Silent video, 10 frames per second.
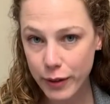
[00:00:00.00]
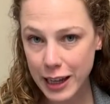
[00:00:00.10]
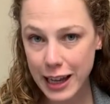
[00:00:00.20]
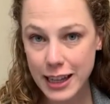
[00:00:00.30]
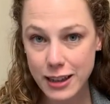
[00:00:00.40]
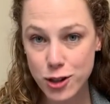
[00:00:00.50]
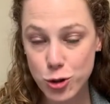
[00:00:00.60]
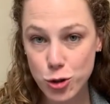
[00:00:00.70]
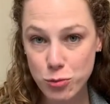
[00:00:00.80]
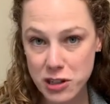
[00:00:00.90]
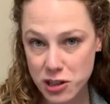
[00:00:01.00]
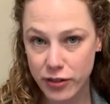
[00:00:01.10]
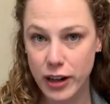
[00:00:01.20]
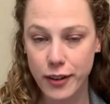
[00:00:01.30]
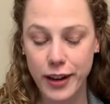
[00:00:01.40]
we get too much
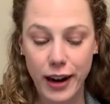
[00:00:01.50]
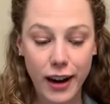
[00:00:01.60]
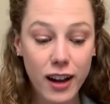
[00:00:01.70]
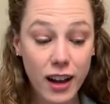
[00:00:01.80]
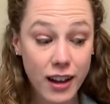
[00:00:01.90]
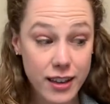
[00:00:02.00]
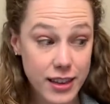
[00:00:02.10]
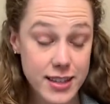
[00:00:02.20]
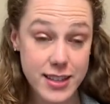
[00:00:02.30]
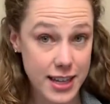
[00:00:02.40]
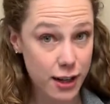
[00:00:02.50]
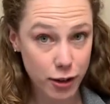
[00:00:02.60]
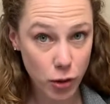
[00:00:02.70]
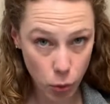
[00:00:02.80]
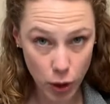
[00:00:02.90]
further, the
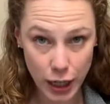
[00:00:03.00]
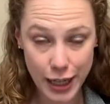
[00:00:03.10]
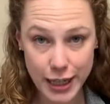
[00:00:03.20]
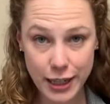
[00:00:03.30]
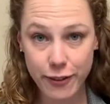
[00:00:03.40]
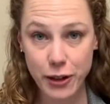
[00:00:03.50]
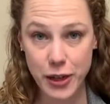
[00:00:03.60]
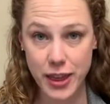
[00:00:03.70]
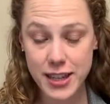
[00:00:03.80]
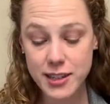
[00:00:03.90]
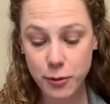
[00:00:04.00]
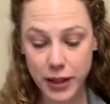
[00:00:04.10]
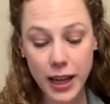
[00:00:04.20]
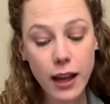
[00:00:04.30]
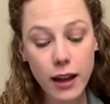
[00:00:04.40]
secret word for this
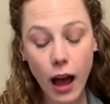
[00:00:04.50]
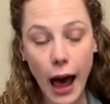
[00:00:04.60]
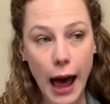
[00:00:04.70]
week,